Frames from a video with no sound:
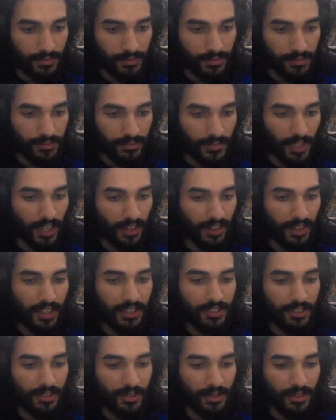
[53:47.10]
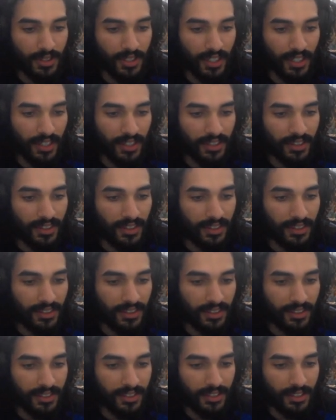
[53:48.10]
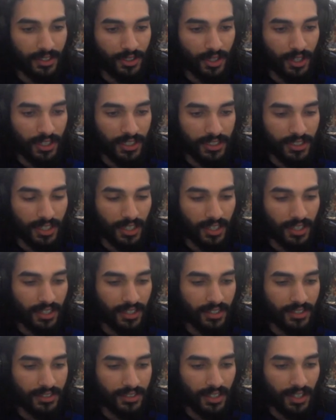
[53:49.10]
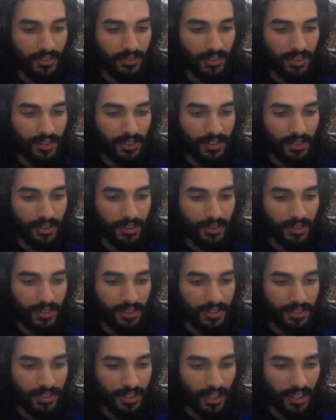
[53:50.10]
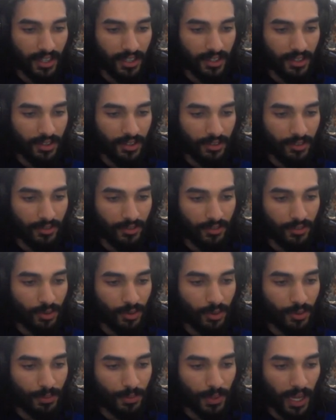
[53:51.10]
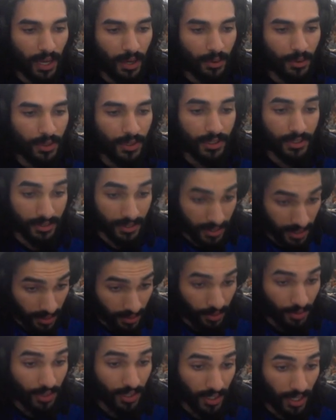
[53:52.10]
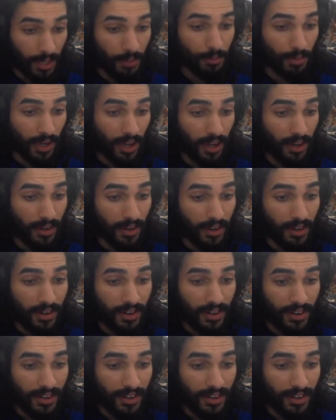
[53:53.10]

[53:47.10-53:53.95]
But yeah, that's the whole thing. The dark side is never the side of full power until the Empire.